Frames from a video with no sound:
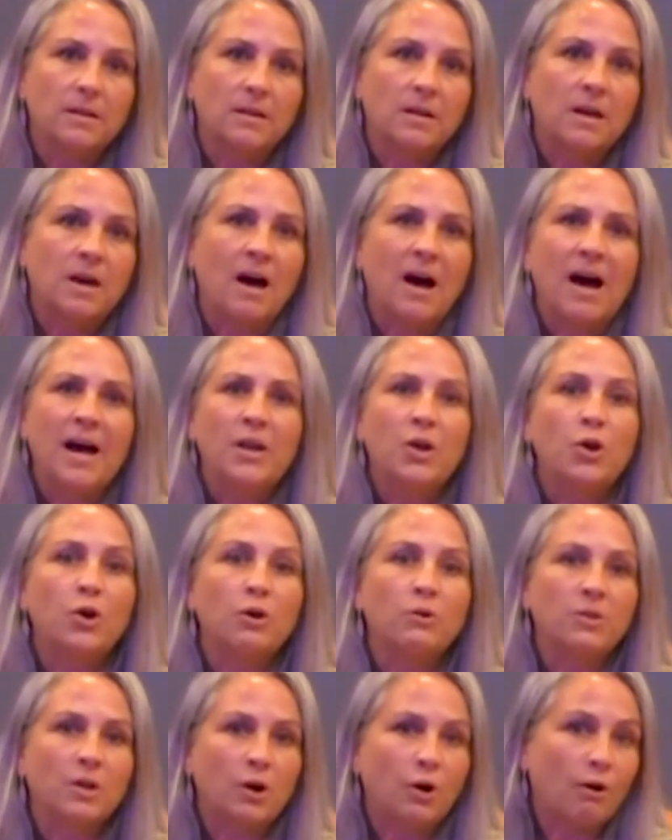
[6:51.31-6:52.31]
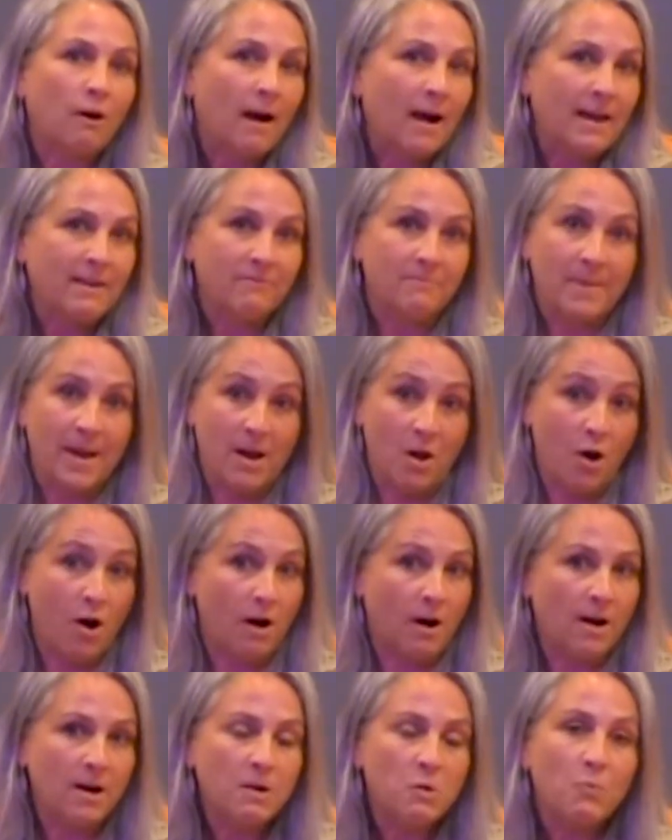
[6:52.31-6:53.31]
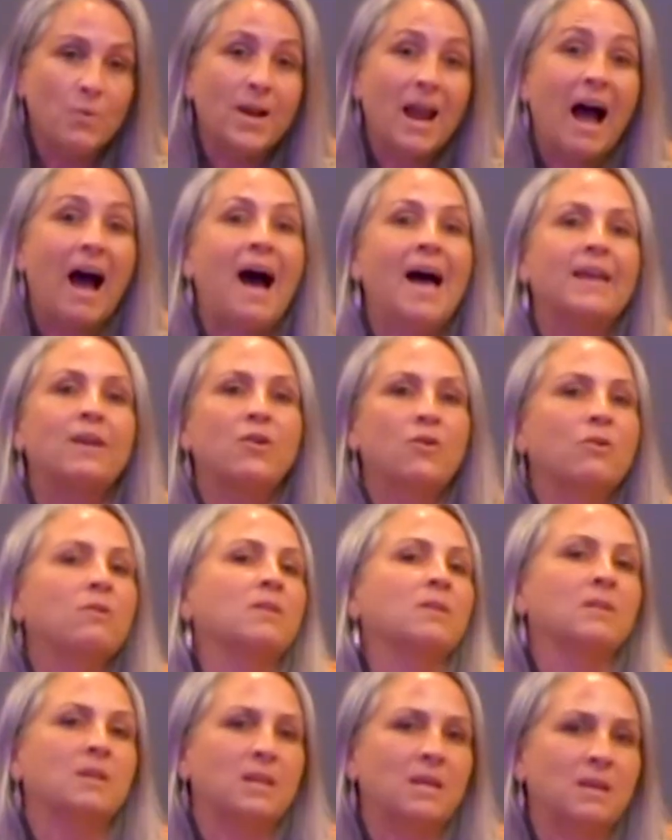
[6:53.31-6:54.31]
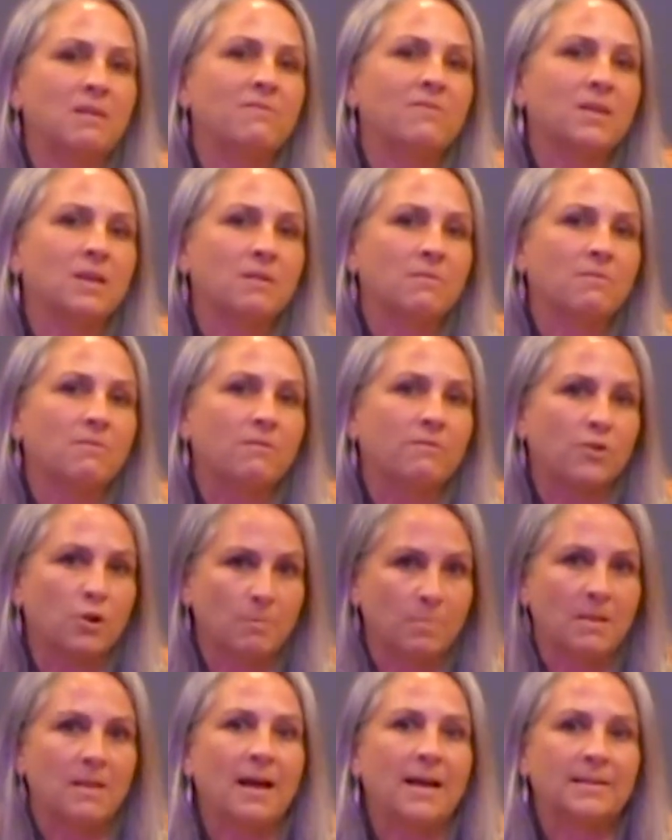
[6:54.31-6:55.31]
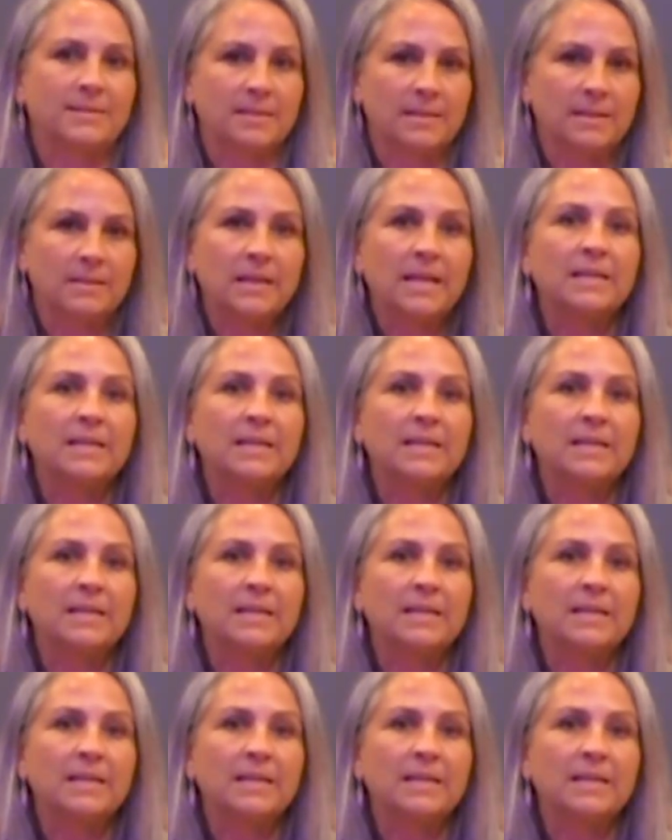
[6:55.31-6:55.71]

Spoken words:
God heard the cry of my heart when I couldn't even verbalize it.